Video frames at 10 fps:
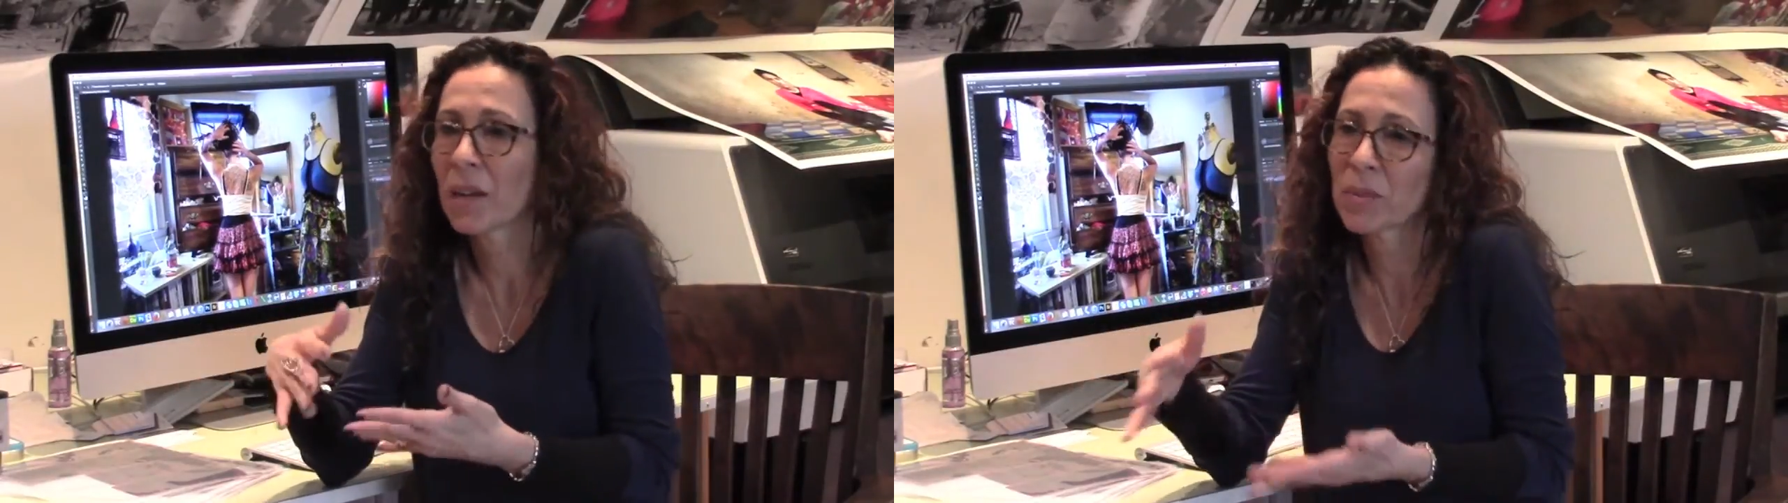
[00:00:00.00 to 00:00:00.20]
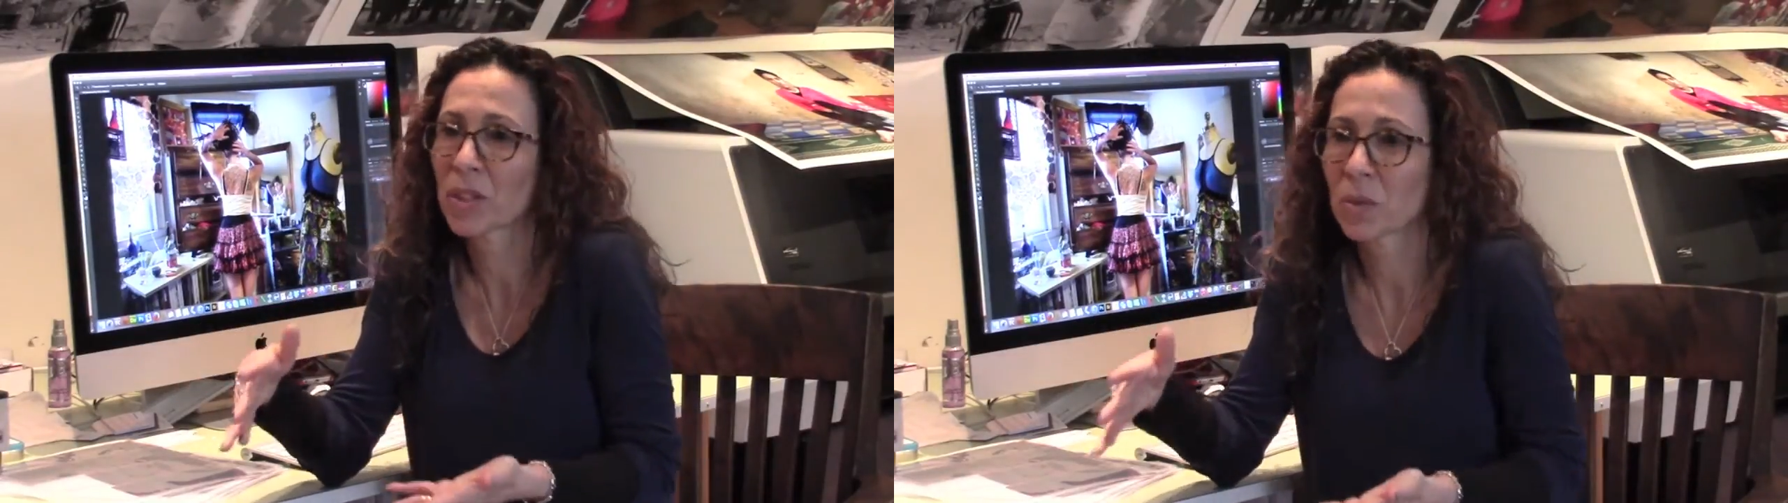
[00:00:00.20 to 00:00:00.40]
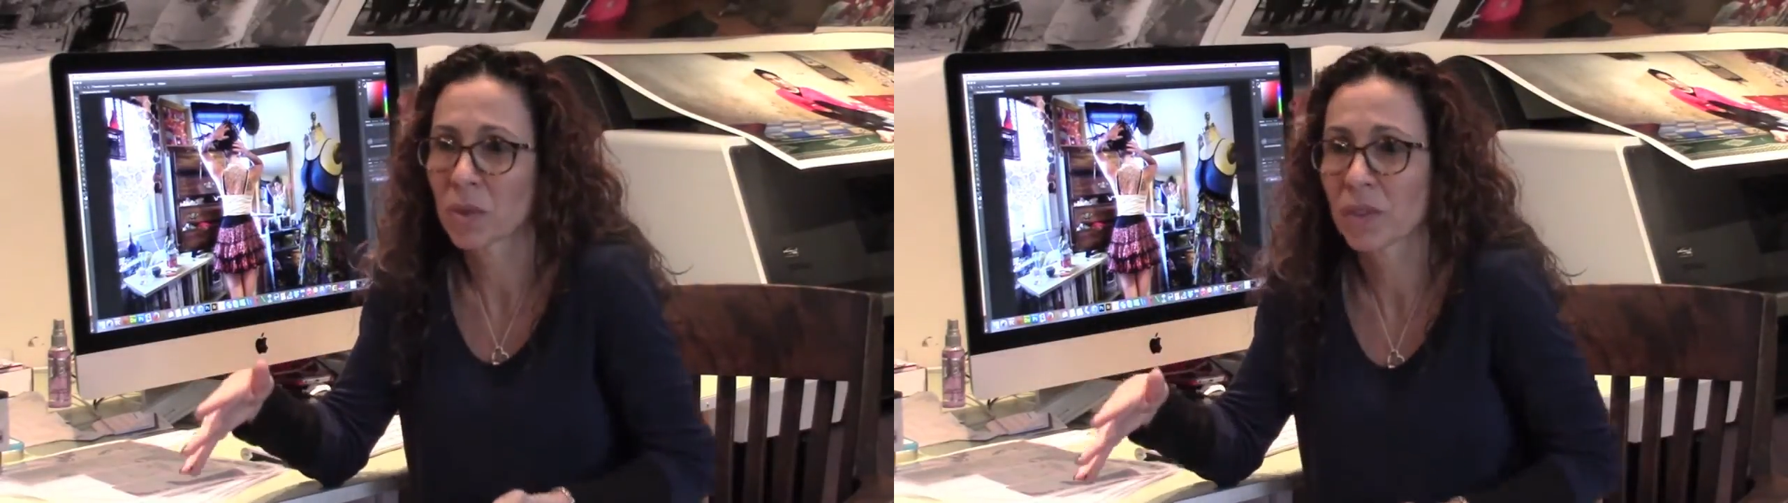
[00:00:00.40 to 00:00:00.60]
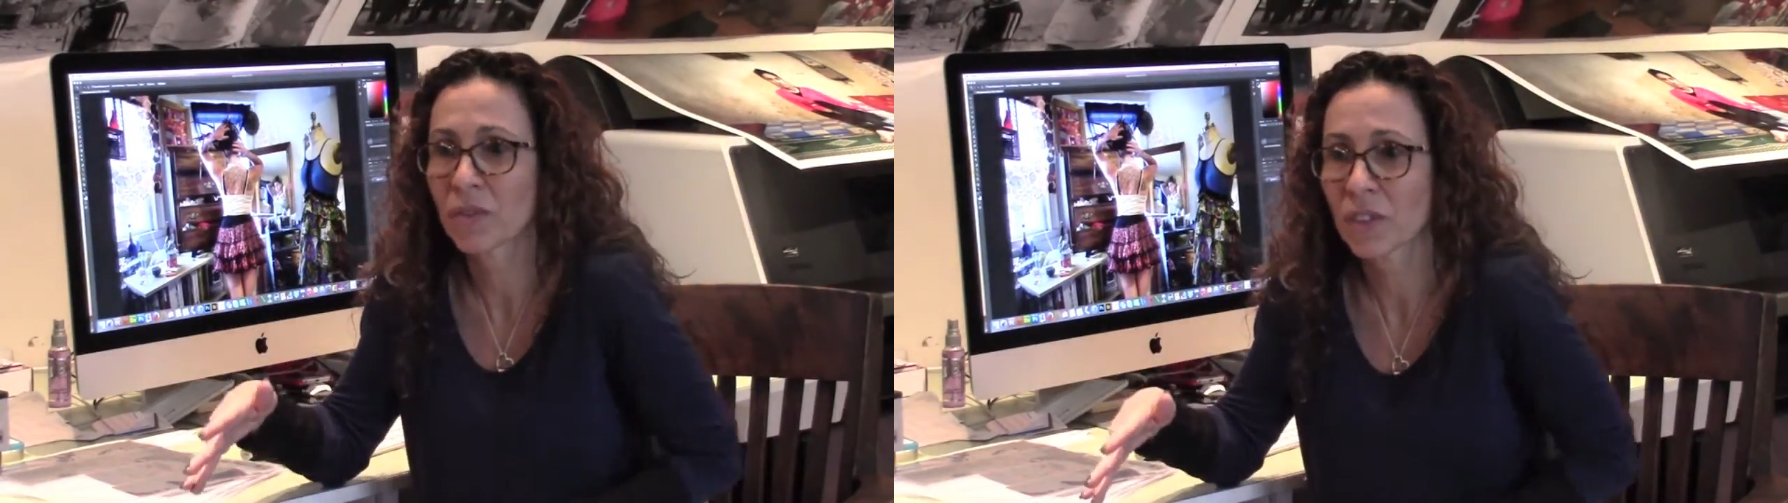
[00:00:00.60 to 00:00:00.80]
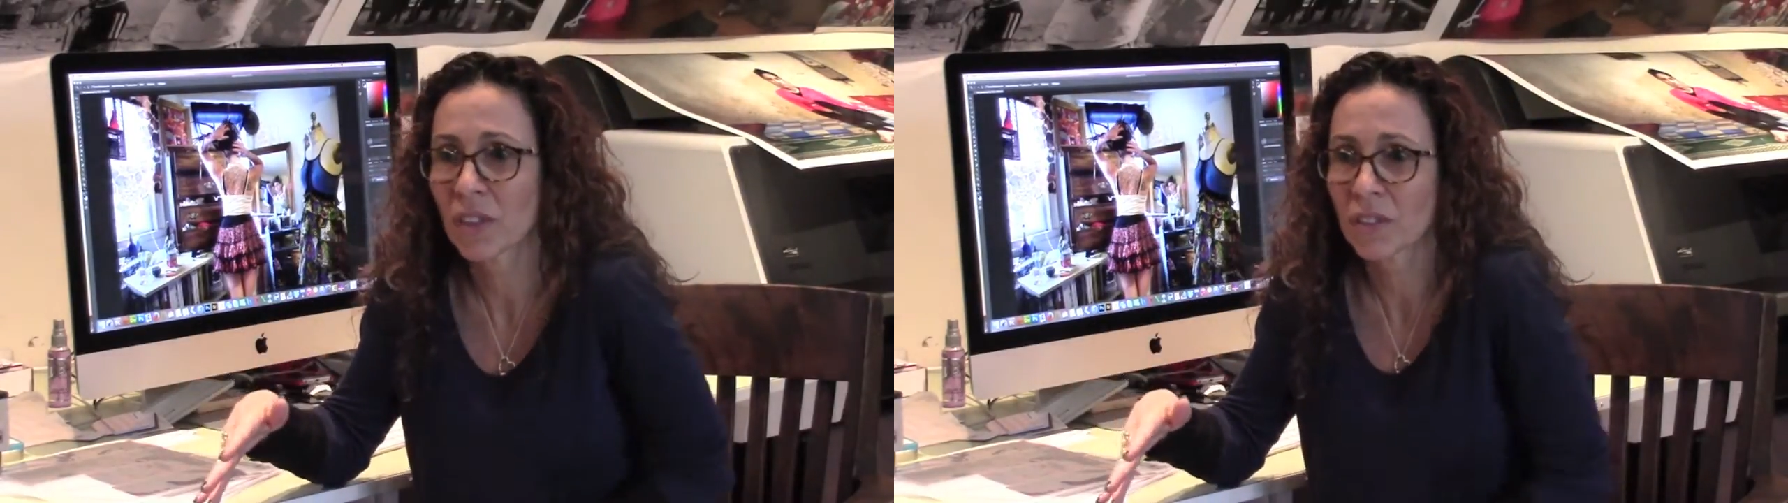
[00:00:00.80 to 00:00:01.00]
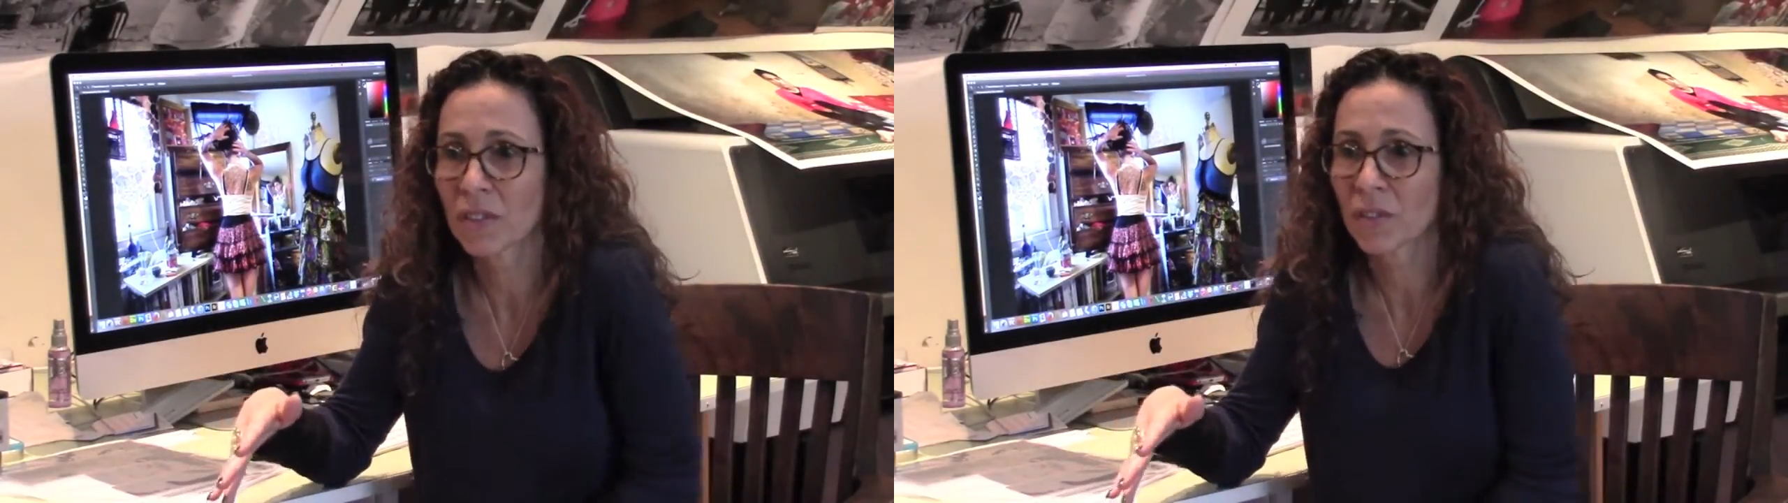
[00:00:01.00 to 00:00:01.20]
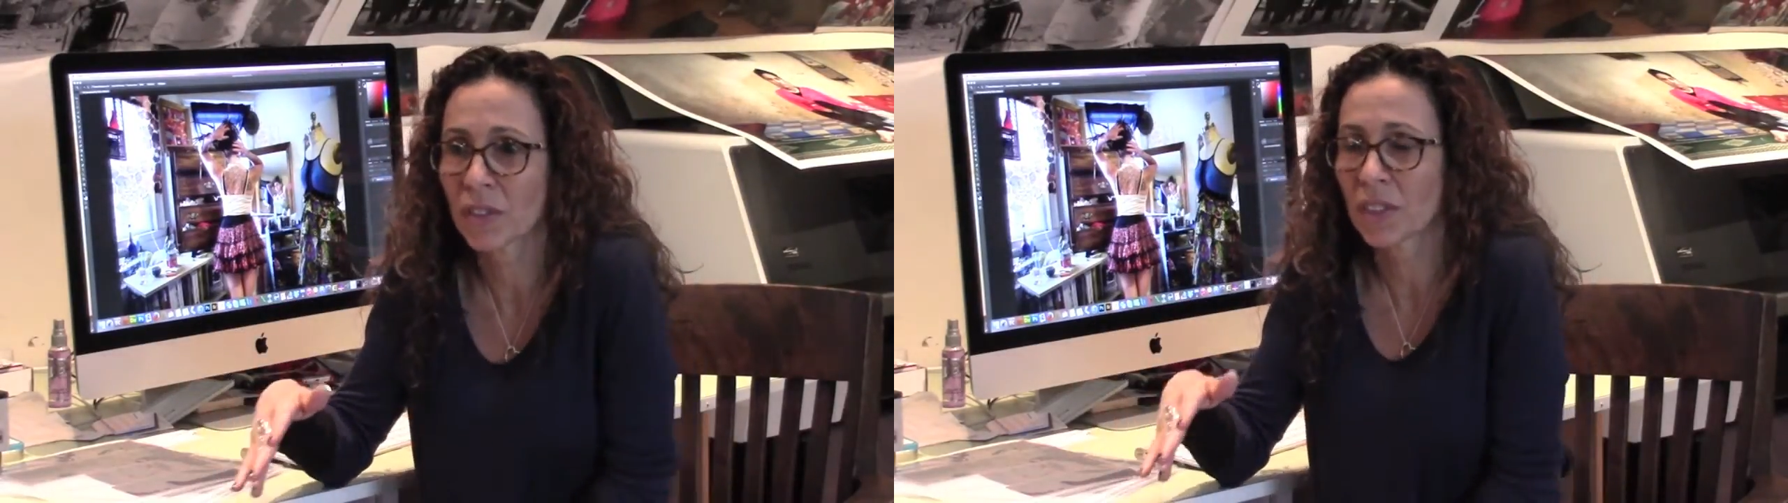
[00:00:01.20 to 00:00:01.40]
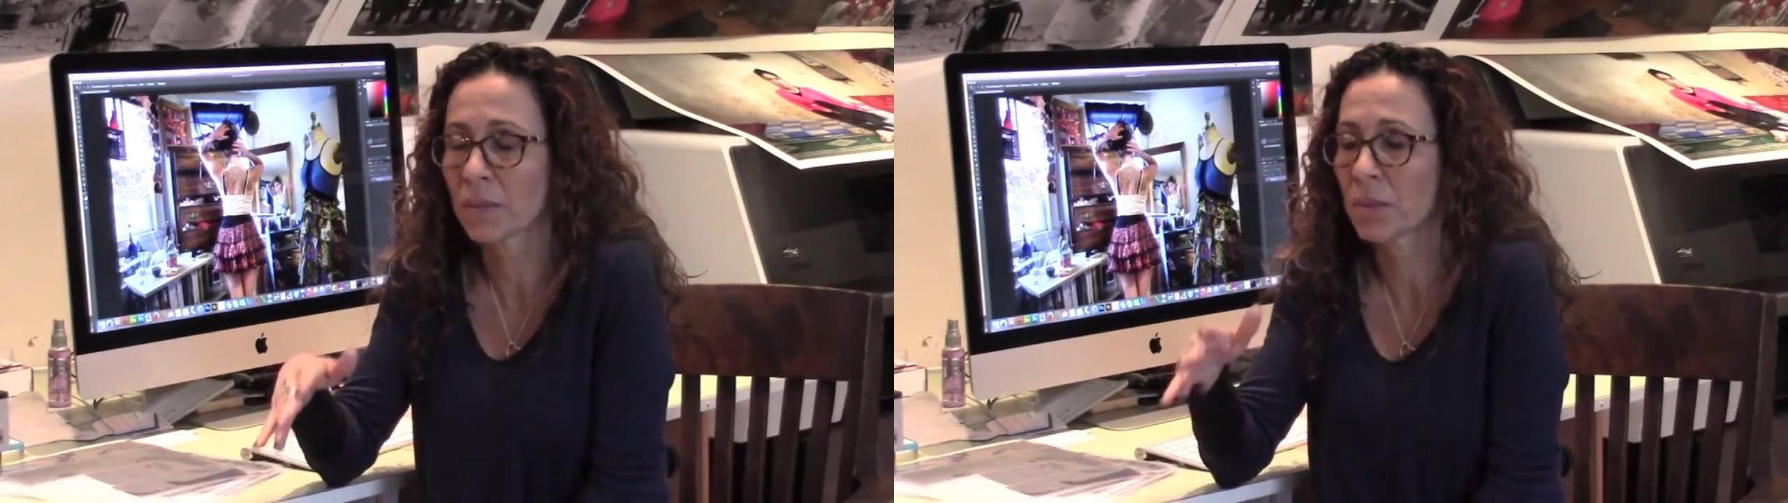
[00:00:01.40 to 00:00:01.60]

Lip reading: I'm not a war photographer,